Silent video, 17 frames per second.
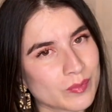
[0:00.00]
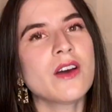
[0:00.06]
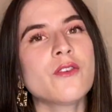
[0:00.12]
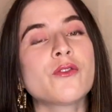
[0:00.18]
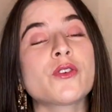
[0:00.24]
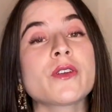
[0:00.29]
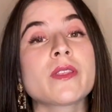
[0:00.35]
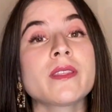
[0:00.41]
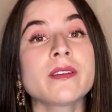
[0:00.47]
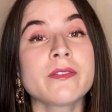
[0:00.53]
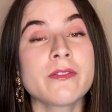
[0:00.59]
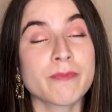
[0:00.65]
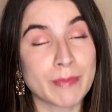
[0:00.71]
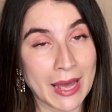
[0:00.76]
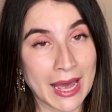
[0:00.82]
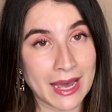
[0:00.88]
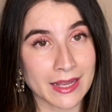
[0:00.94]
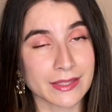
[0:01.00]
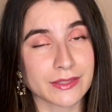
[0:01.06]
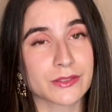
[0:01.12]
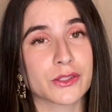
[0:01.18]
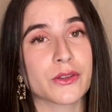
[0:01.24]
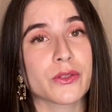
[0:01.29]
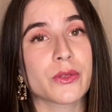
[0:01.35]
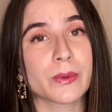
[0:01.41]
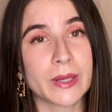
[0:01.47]
for the past
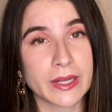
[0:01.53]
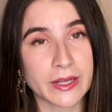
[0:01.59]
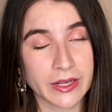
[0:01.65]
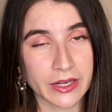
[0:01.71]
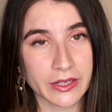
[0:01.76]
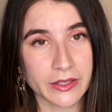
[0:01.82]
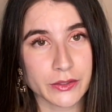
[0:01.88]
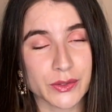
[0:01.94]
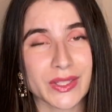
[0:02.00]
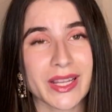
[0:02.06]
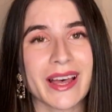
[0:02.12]
3 years,